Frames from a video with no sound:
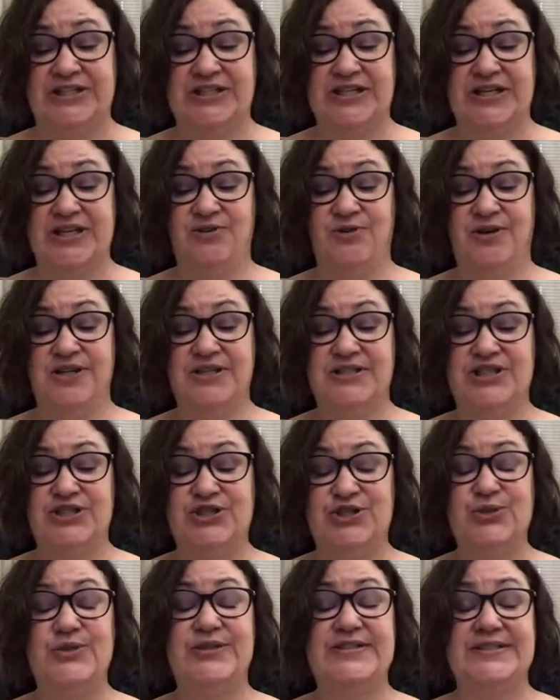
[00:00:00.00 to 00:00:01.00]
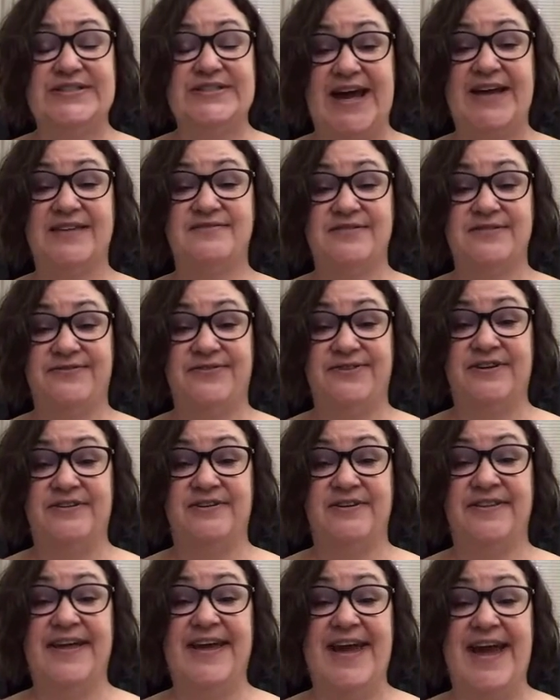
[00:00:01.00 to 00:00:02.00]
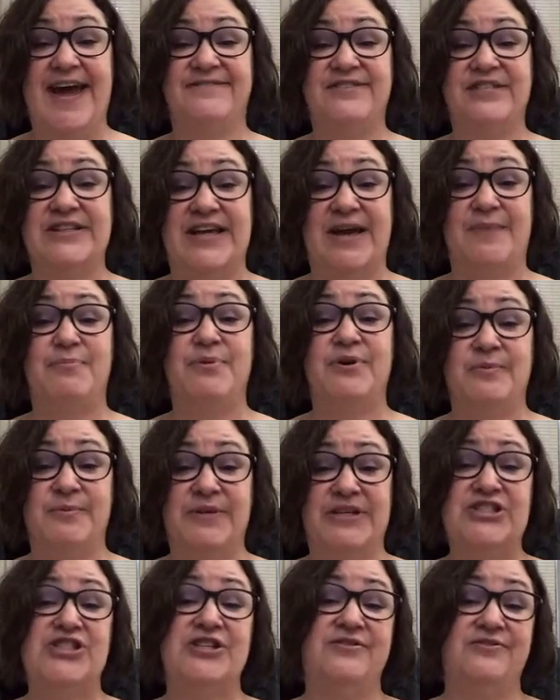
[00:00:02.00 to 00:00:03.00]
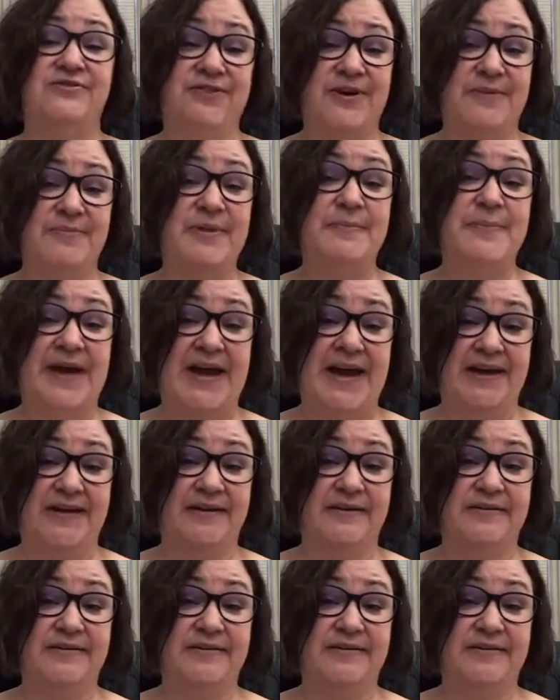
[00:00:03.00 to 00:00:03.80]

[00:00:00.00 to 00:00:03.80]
in order to do the tax referral, they have to get permission from the bank.